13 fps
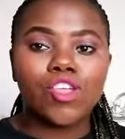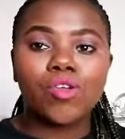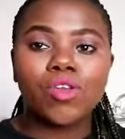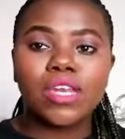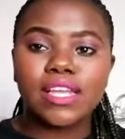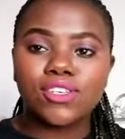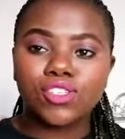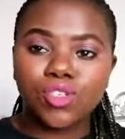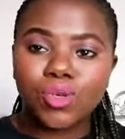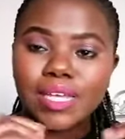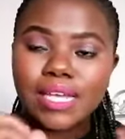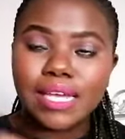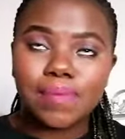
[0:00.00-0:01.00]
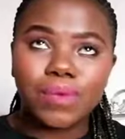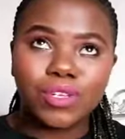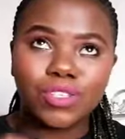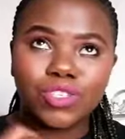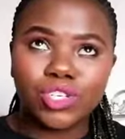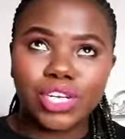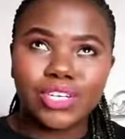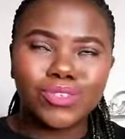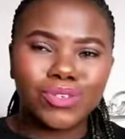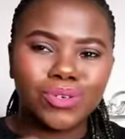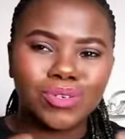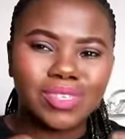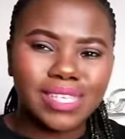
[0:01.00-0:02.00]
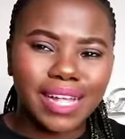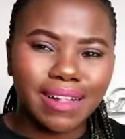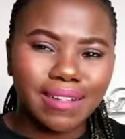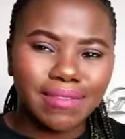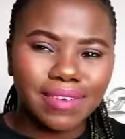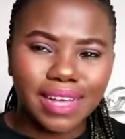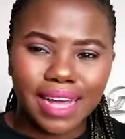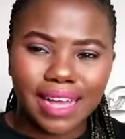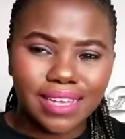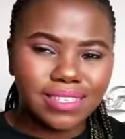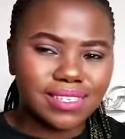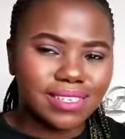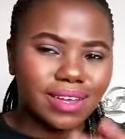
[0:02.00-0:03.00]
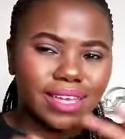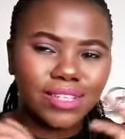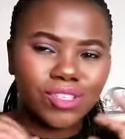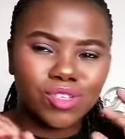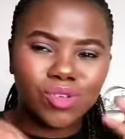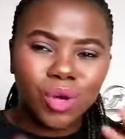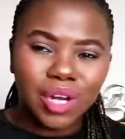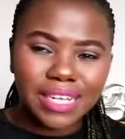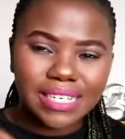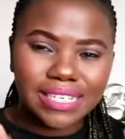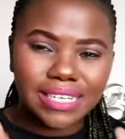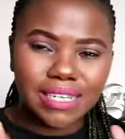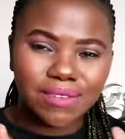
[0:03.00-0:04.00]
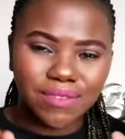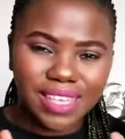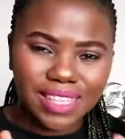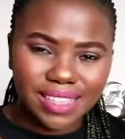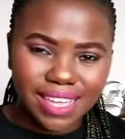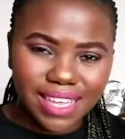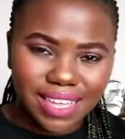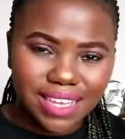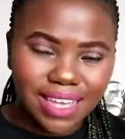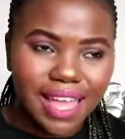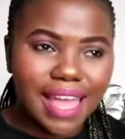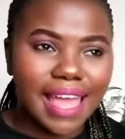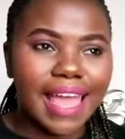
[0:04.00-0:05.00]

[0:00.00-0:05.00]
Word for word: You need to keep your drink to yourself, guys. It's not a TV thing.